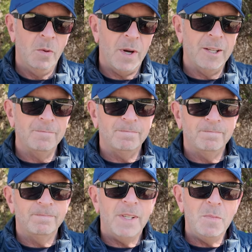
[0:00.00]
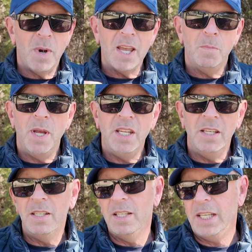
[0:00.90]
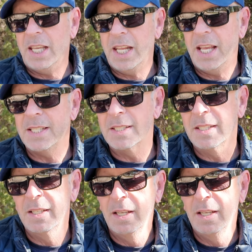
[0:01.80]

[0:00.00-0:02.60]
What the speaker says: Well, in my opinion, it is.